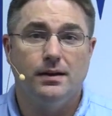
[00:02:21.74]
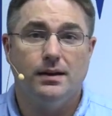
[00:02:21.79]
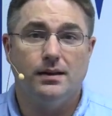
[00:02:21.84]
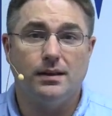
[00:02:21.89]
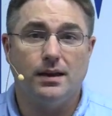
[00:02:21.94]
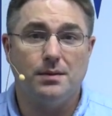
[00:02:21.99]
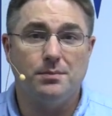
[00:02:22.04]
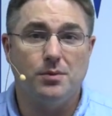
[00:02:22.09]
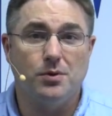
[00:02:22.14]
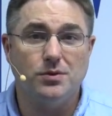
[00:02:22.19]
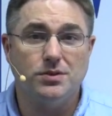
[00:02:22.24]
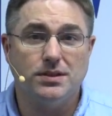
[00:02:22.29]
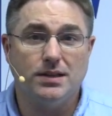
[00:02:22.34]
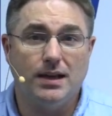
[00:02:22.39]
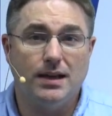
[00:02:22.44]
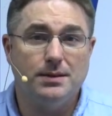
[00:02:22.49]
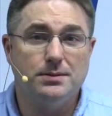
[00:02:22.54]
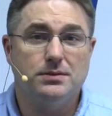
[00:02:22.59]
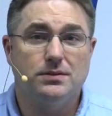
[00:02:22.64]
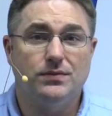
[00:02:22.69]
And like most
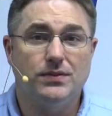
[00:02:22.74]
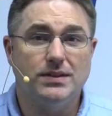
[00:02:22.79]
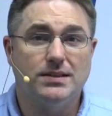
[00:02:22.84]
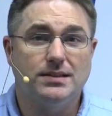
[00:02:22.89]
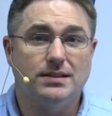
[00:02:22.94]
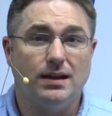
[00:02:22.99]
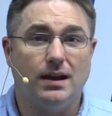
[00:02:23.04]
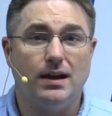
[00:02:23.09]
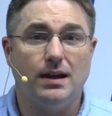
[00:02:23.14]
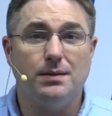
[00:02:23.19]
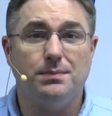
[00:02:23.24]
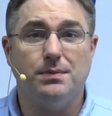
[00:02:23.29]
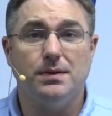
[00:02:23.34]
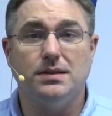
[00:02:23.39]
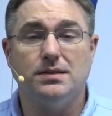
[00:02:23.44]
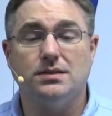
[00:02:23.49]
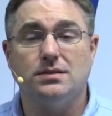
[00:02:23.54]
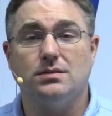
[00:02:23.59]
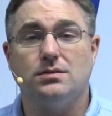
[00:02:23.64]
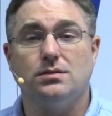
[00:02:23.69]
games of its type,
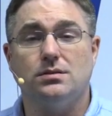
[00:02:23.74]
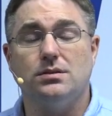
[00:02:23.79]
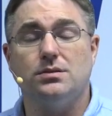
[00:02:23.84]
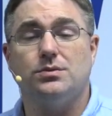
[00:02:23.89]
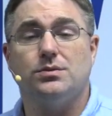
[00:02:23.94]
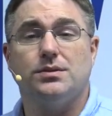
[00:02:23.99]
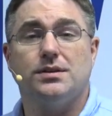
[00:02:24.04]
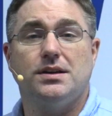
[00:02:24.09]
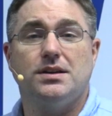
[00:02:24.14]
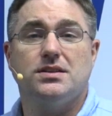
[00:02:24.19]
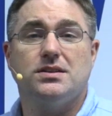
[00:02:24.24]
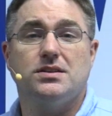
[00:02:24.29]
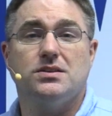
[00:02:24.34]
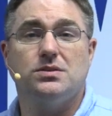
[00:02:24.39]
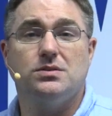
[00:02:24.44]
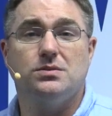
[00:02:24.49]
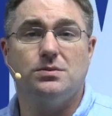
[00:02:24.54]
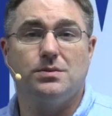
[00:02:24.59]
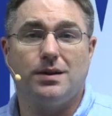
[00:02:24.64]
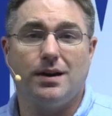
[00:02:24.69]
it slowly
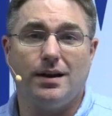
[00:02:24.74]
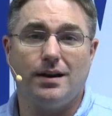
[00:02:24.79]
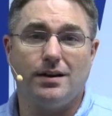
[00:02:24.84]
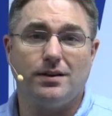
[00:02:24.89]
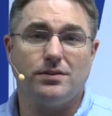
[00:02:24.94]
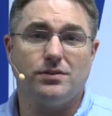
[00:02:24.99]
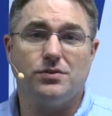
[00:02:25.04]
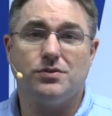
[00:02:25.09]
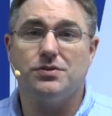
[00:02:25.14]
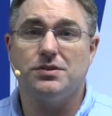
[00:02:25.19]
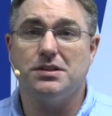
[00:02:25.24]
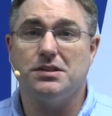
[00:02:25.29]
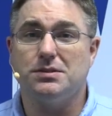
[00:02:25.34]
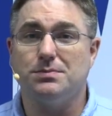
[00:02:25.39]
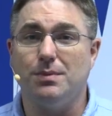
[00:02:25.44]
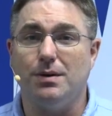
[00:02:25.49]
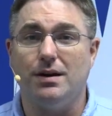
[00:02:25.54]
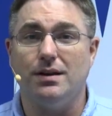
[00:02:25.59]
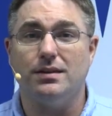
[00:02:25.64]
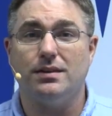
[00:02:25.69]
releases new characters each
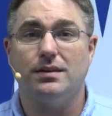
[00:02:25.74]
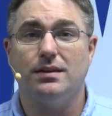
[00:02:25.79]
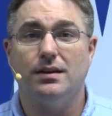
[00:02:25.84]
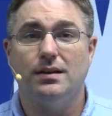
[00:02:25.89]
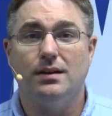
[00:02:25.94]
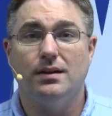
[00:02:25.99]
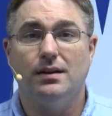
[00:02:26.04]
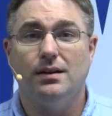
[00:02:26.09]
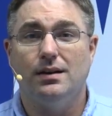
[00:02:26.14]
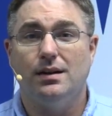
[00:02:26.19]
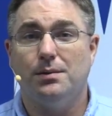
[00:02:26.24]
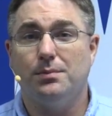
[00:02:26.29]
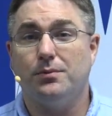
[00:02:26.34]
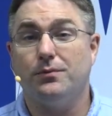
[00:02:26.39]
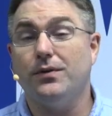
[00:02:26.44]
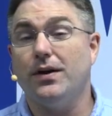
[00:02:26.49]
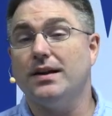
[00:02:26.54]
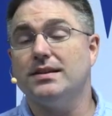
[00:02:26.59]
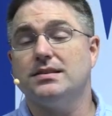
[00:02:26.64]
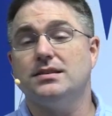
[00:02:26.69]
month and
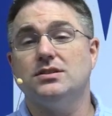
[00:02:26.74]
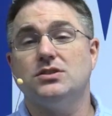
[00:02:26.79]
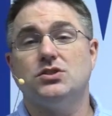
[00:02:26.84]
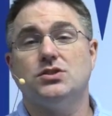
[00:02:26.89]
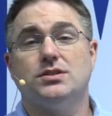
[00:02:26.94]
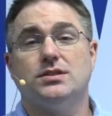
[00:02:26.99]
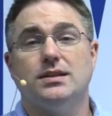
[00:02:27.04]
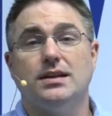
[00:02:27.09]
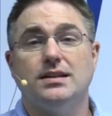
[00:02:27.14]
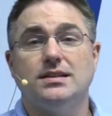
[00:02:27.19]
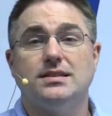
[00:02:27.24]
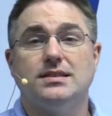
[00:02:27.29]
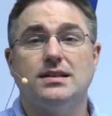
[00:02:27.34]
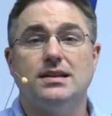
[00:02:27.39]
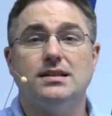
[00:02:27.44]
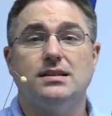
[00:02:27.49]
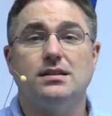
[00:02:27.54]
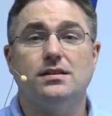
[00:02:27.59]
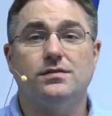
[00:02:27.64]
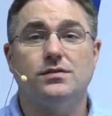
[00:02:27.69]
provides
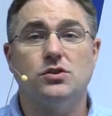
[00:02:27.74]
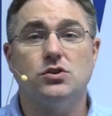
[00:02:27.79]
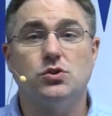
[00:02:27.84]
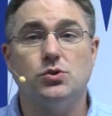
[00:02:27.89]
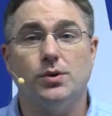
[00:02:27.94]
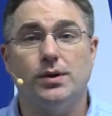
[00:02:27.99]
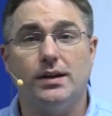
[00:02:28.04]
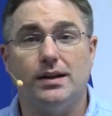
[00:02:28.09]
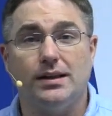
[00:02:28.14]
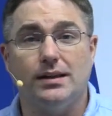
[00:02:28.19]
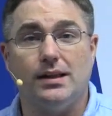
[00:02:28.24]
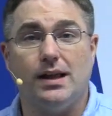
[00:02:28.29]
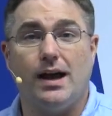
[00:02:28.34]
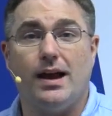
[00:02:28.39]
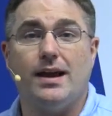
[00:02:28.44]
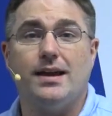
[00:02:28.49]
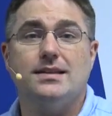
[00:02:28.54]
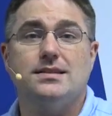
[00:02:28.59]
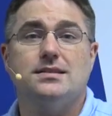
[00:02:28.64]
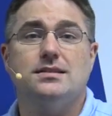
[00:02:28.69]
incentive to join
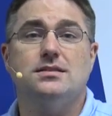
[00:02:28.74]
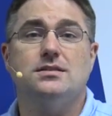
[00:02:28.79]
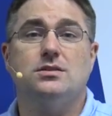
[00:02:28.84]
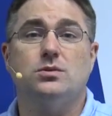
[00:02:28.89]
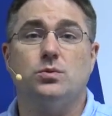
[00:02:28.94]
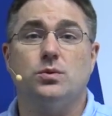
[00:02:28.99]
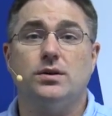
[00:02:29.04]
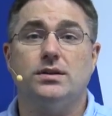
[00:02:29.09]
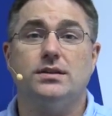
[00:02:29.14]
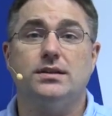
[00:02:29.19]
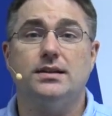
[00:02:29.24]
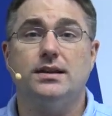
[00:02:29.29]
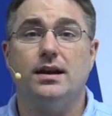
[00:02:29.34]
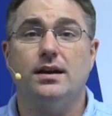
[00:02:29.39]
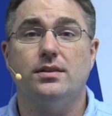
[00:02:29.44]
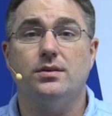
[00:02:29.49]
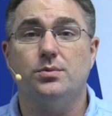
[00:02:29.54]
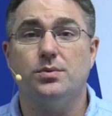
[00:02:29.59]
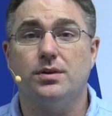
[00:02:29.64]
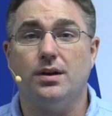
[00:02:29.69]
alliances to work
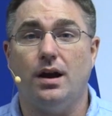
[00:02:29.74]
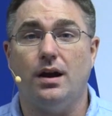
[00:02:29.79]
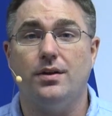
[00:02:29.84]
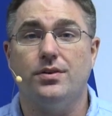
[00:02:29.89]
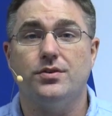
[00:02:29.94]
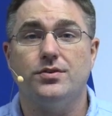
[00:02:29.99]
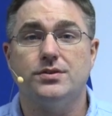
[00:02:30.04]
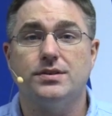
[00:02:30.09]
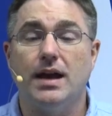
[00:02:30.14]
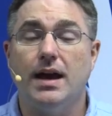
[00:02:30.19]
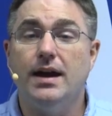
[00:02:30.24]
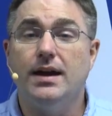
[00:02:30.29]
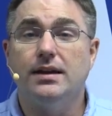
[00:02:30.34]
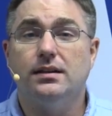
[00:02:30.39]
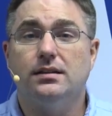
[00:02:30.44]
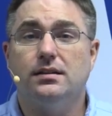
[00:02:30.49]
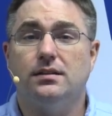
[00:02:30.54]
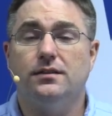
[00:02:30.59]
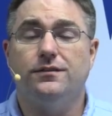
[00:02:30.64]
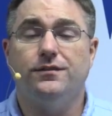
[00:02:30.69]
together with others
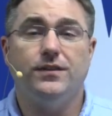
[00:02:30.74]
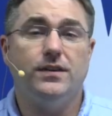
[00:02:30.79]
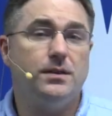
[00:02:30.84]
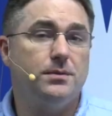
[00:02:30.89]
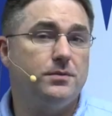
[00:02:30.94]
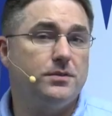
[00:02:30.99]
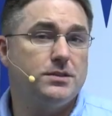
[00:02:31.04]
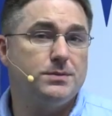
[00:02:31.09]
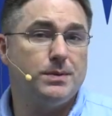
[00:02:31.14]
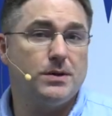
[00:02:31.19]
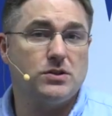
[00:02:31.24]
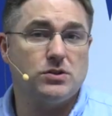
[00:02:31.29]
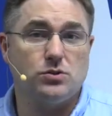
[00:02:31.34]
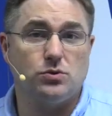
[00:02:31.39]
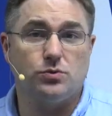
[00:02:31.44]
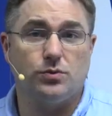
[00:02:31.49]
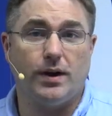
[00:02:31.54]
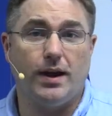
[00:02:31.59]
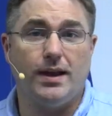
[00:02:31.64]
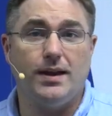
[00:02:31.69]
to defeat
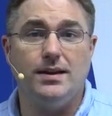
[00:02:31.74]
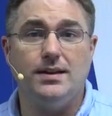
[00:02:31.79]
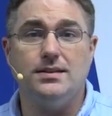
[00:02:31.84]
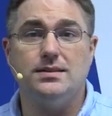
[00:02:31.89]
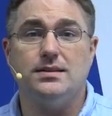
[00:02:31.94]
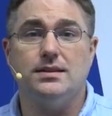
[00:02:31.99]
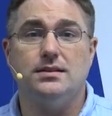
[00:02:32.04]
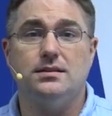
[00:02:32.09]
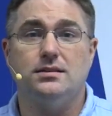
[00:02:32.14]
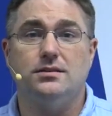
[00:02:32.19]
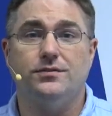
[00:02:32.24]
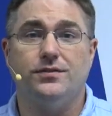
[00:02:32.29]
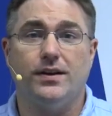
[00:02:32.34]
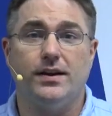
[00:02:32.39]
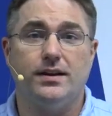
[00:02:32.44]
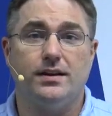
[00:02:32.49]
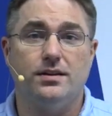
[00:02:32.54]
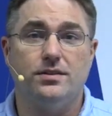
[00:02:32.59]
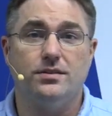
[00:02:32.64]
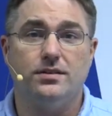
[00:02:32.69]
special raids and to
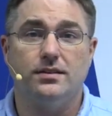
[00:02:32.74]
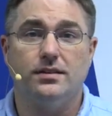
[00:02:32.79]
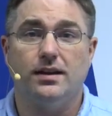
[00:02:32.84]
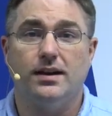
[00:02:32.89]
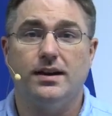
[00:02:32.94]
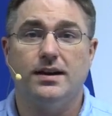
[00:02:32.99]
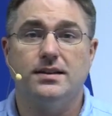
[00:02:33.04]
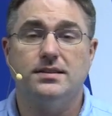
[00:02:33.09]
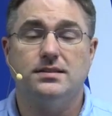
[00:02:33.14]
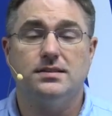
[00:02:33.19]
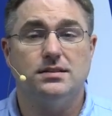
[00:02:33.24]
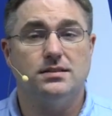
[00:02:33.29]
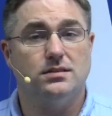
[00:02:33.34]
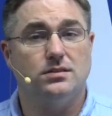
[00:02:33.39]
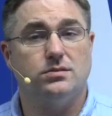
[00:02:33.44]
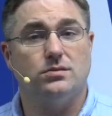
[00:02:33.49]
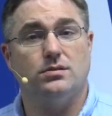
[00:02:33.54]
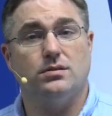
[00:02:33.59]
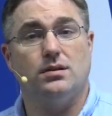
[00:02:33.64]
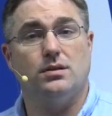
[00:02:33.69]
fight other alliances
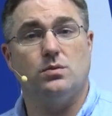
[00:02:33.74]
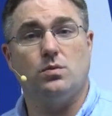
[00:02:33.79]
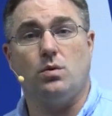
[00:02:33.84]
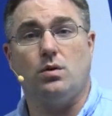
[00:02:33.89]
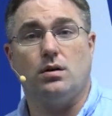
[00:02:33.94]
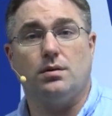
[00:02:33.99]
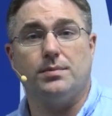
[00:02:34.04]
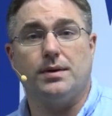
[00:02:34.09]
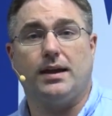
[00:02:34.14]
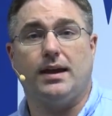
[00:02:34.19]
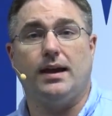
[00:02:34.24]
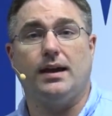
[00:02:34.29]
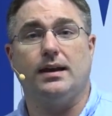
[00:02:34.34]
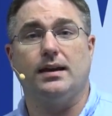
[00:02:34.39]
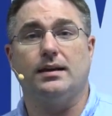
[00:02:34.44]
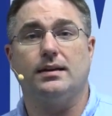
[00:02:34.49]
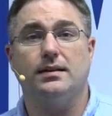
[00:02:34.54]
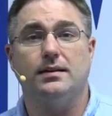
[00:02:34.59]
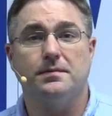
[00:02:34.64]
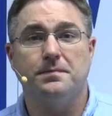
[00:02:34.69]
through a war
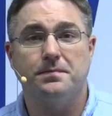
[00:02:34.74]
mechanic.